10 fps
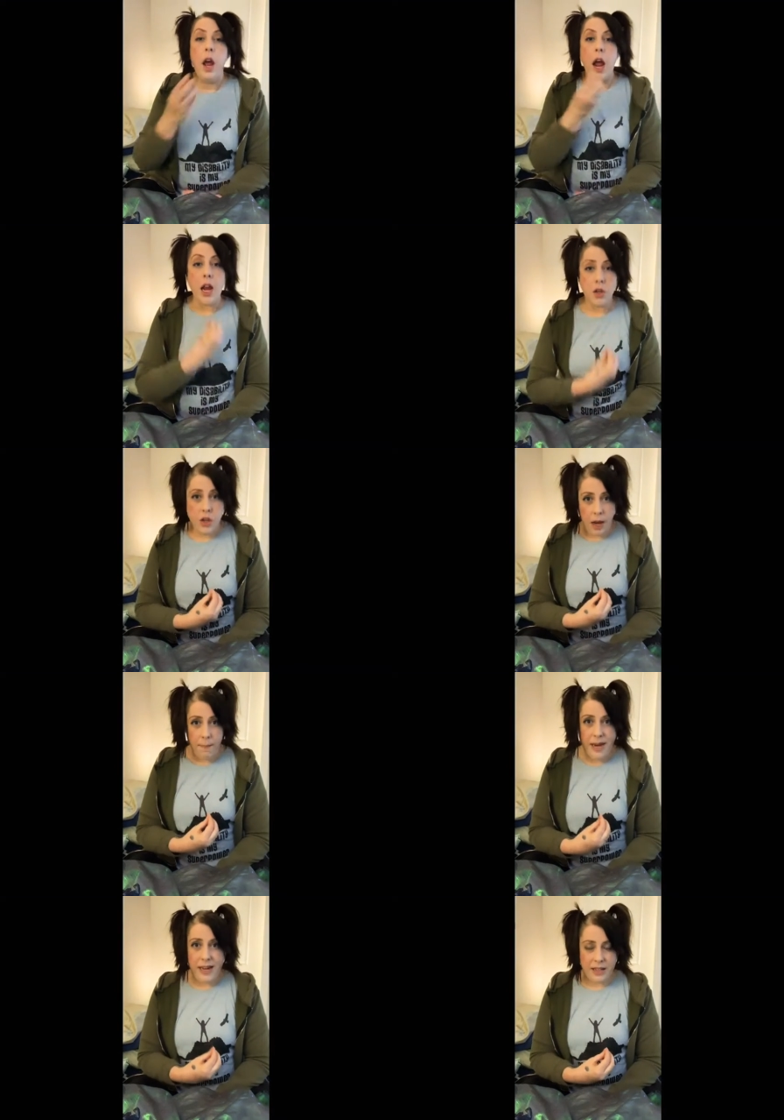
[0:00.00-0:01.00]
and you're not
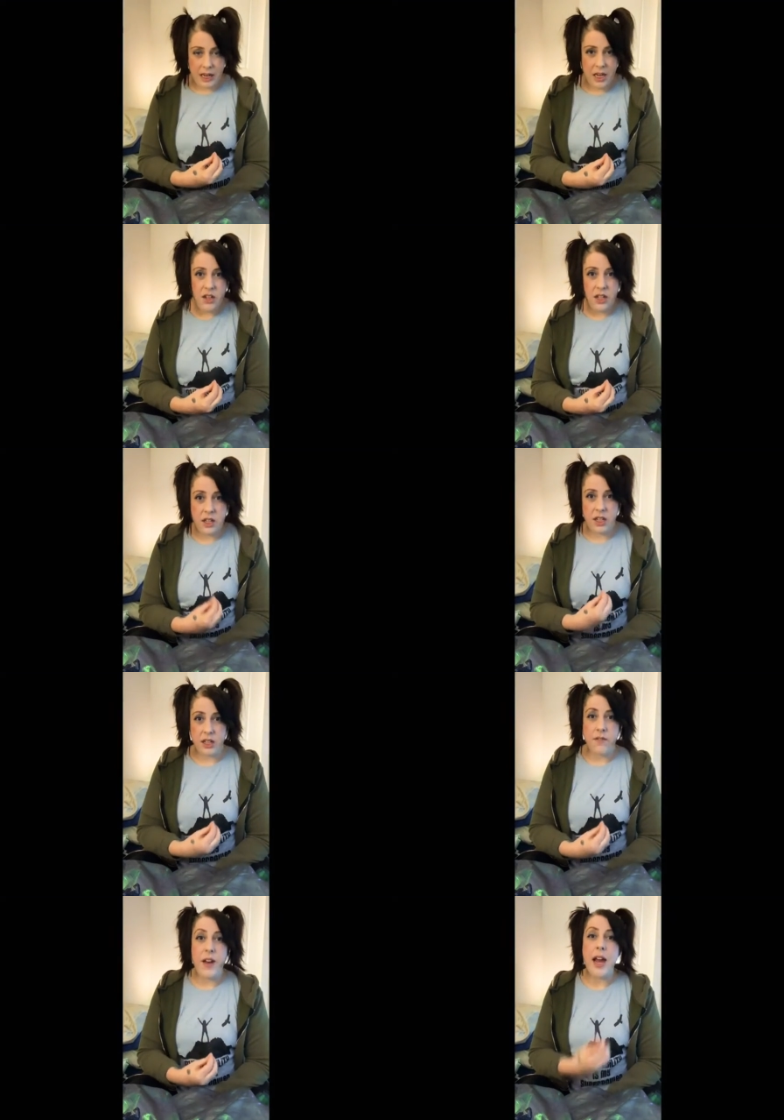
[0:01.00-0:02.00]
paying attention to the
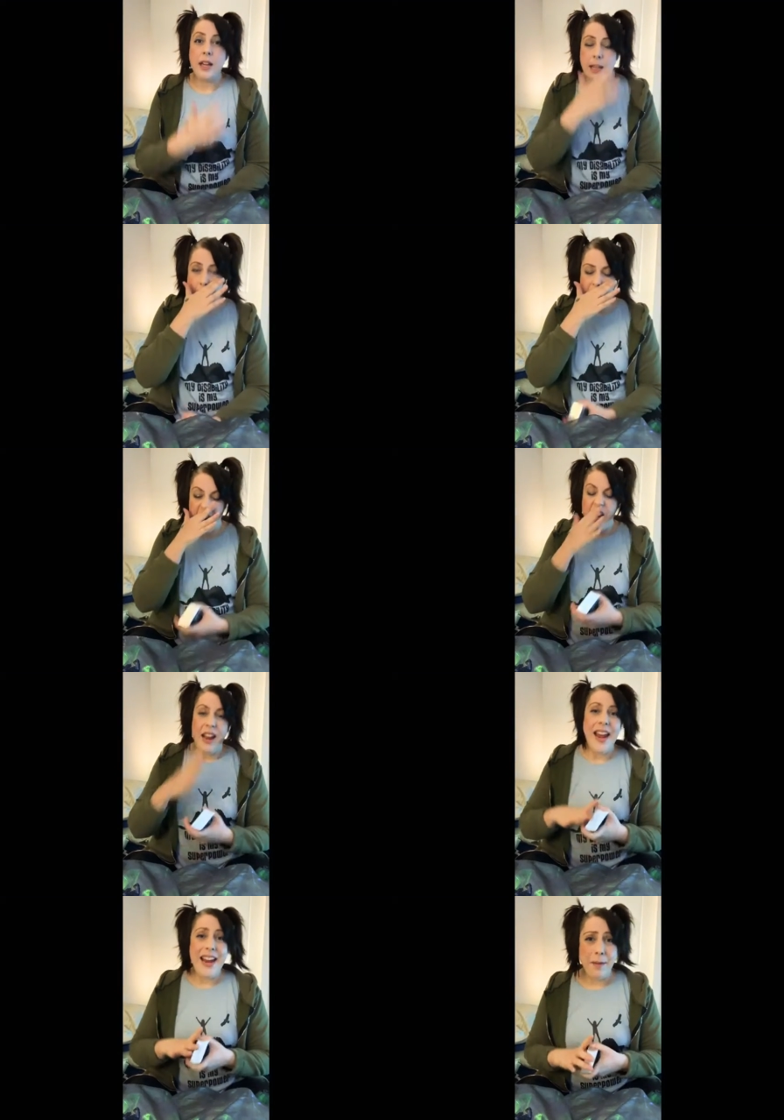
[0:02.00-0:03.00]
fact that,
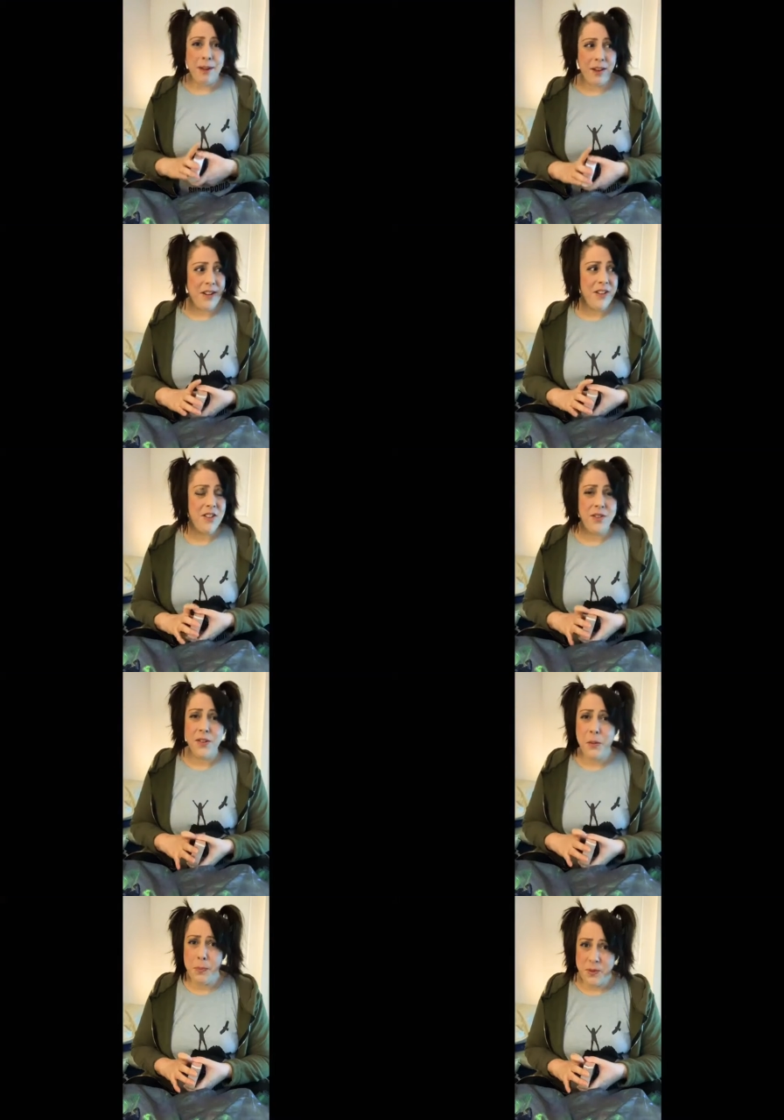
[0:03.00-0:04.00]
hey, I'm having a severe
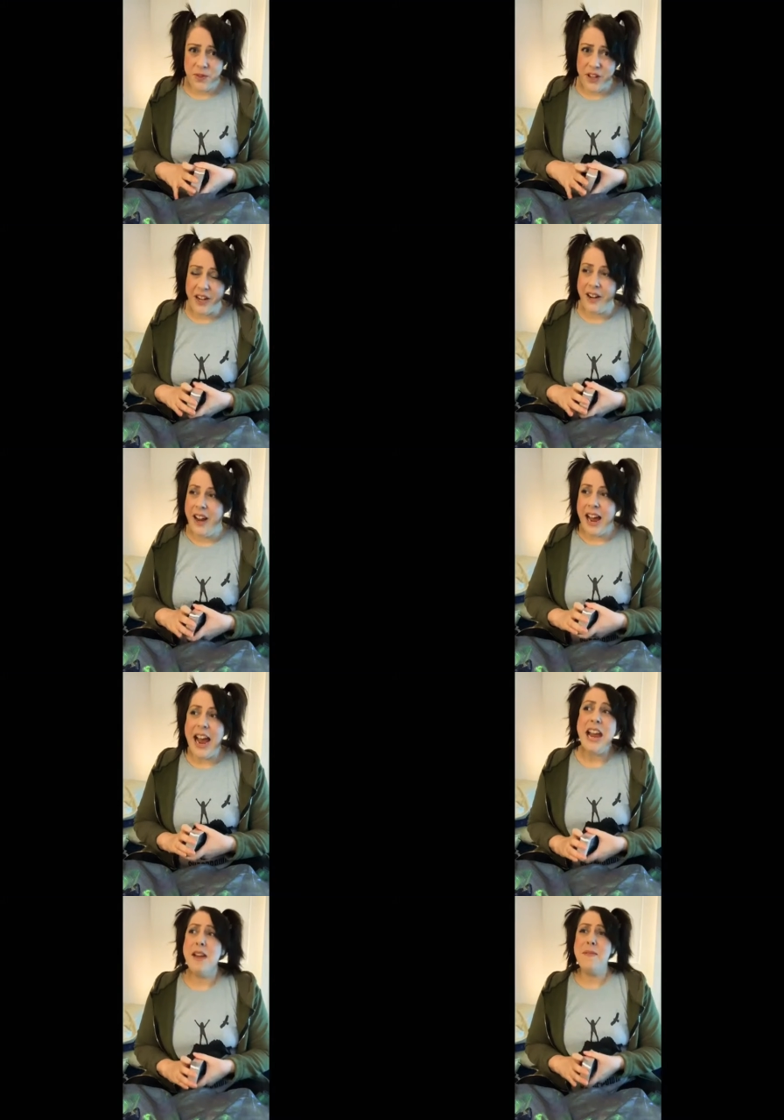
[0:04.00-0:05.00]
lupus flare. I
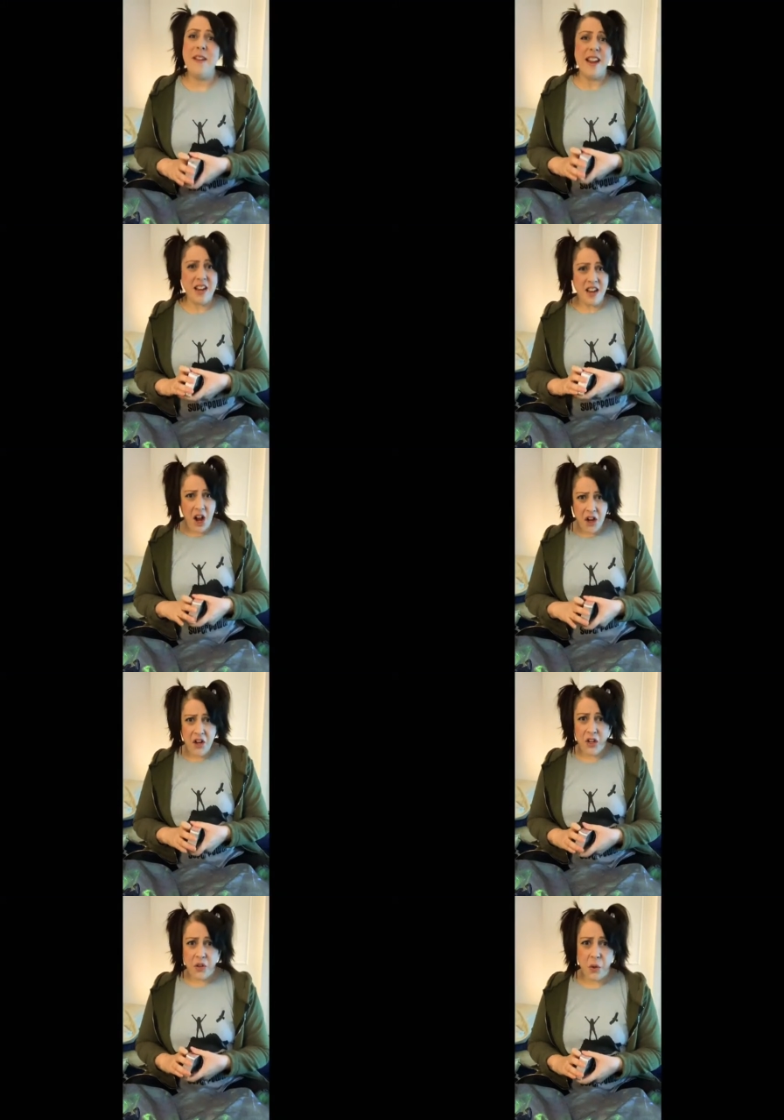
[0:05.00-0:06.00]
am in an
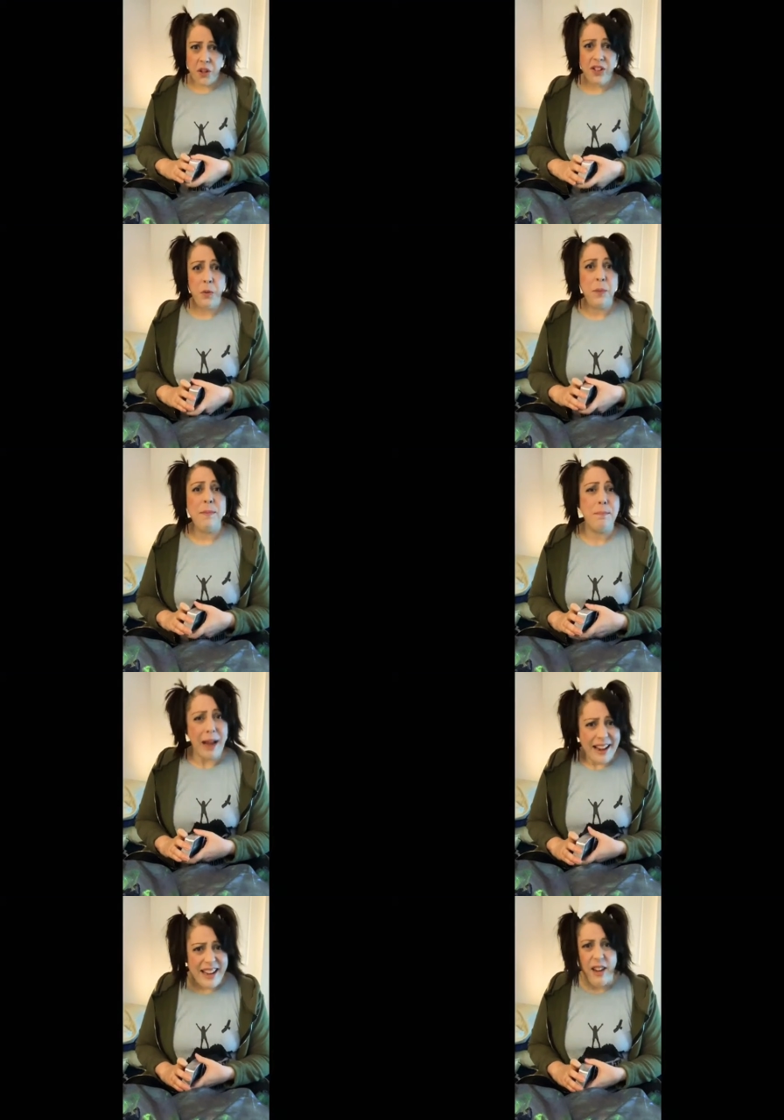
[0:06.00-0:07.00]
uncontrolled lupus
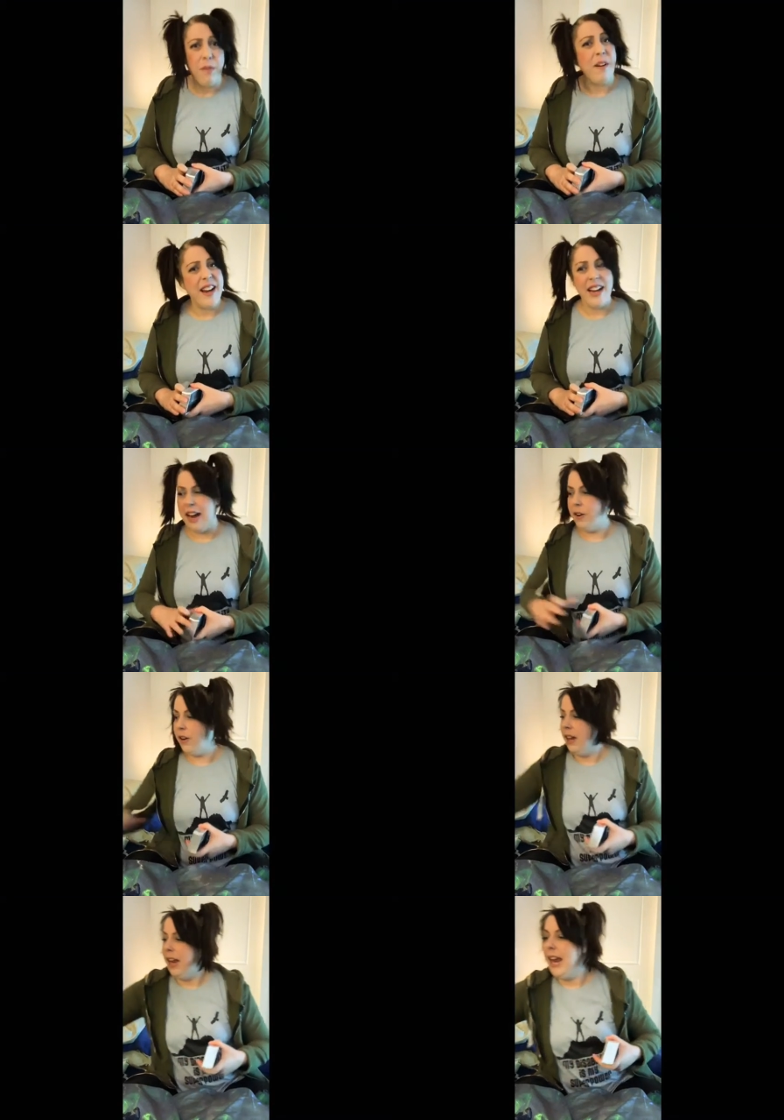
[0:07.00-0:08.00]
body right now,
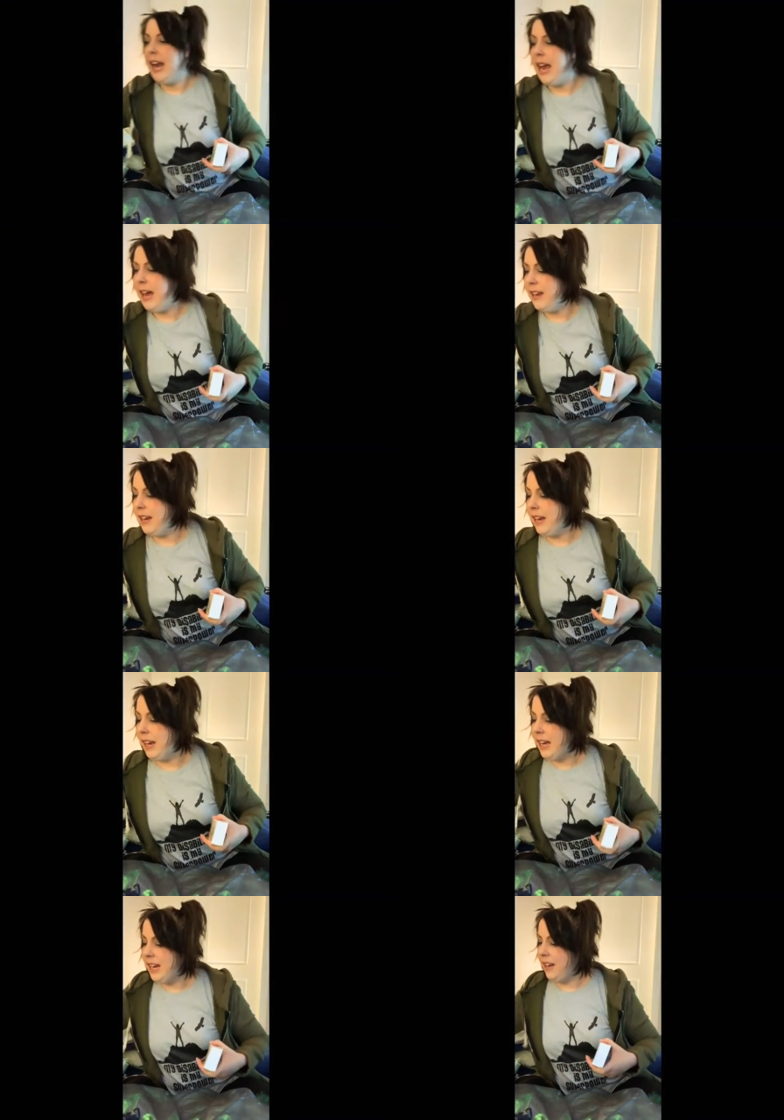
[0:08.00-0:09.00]
and it
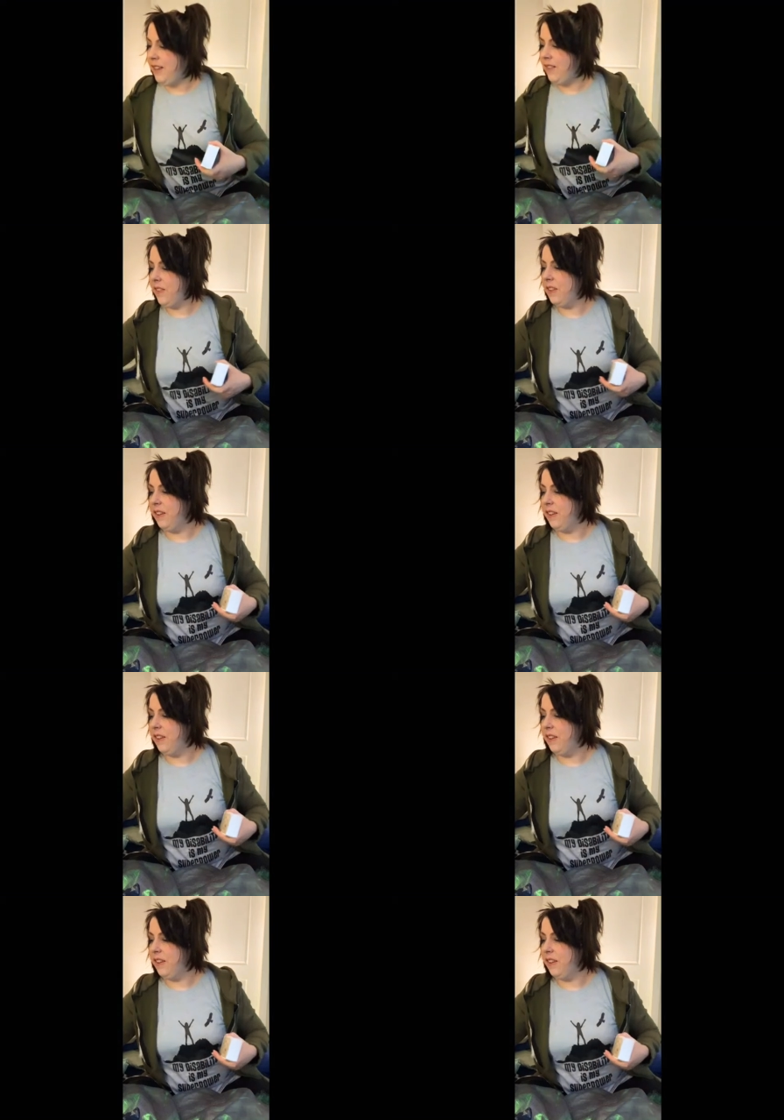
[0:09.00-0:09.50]
is